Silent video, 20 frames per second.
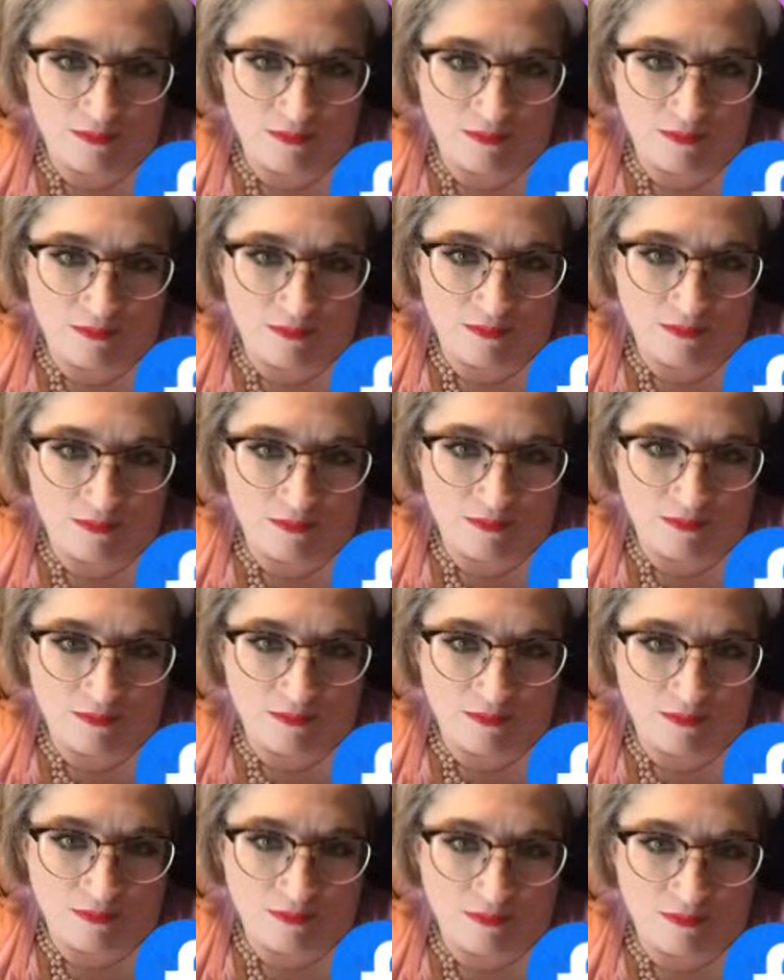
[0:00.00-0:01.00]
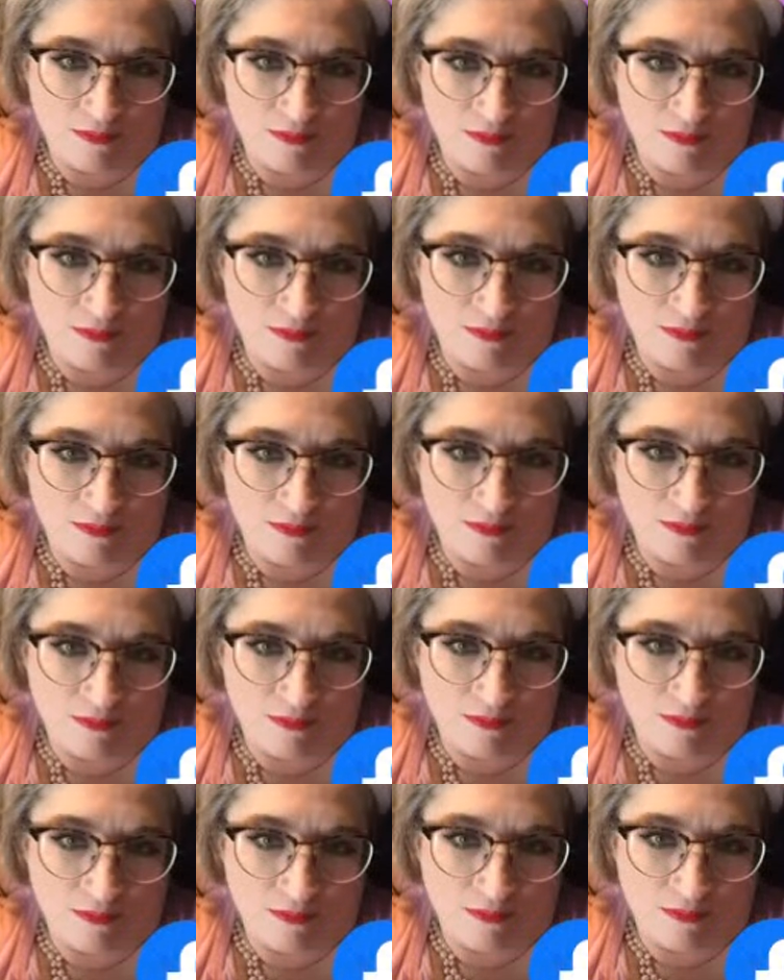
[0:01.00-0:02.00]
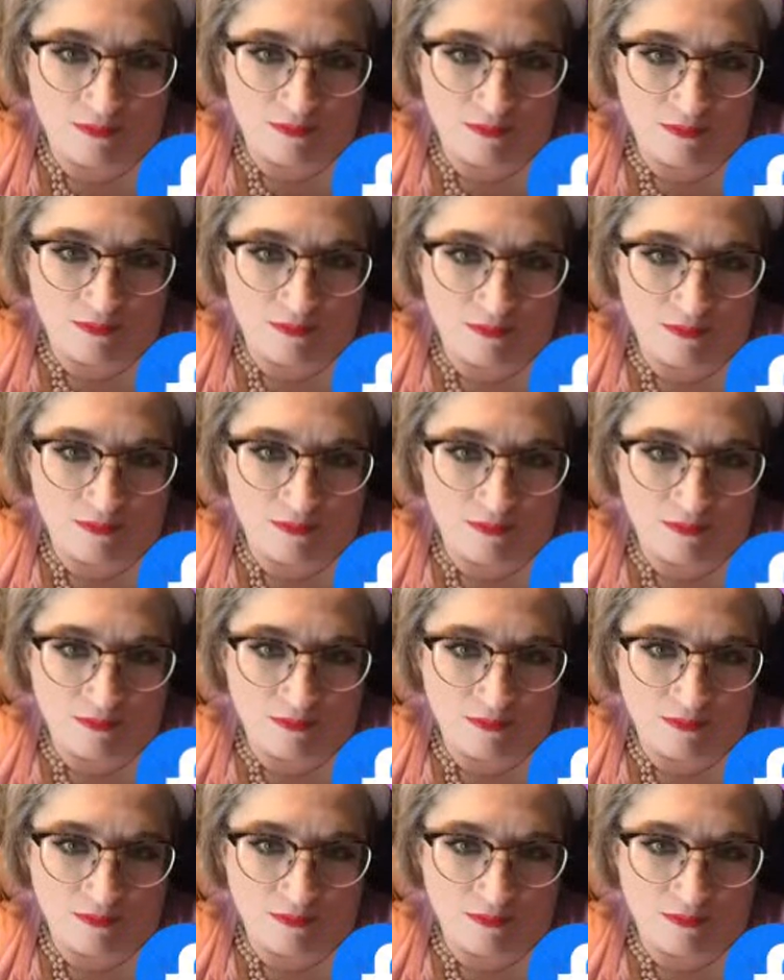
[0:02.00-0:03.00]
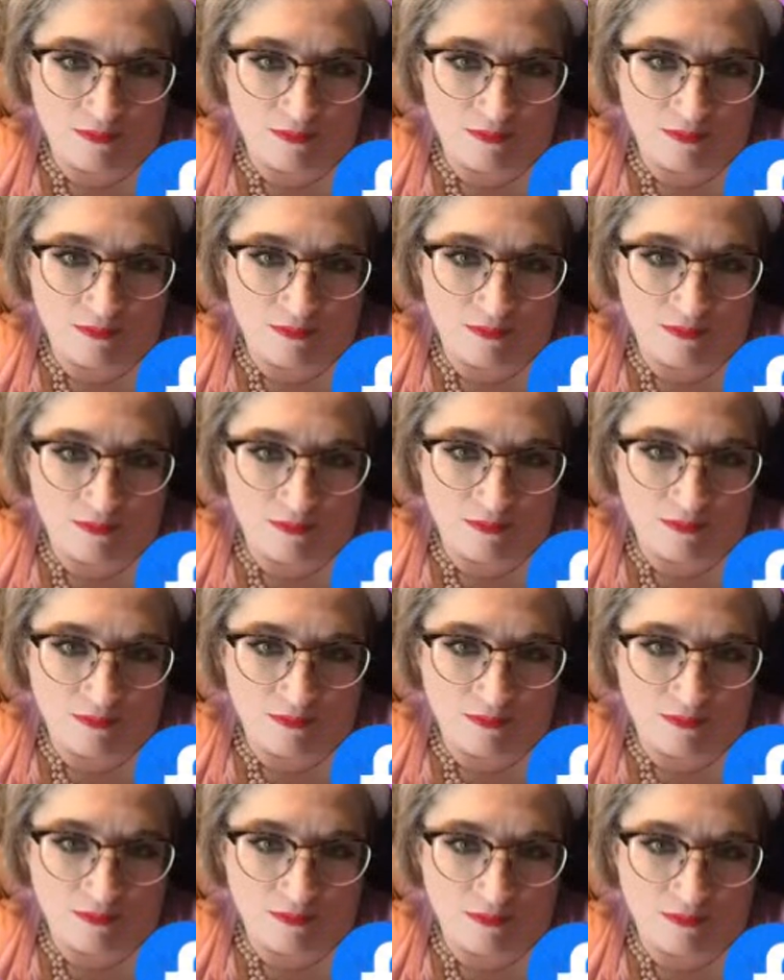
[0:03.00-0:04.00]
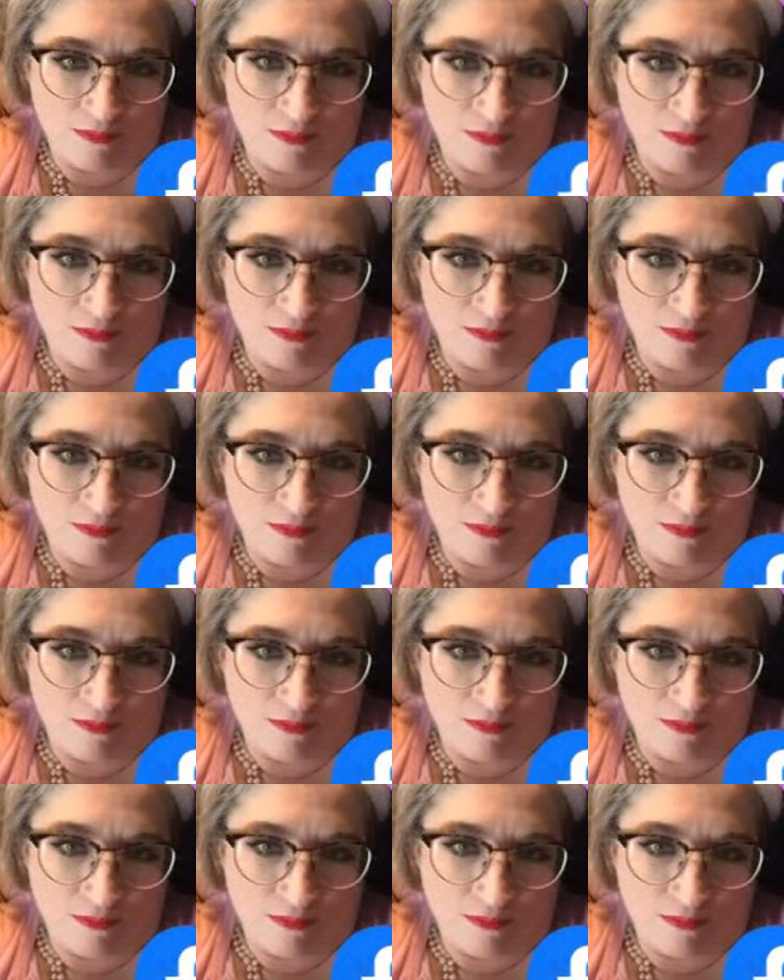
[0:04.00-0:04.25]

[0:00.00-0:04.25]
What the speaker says: (silent)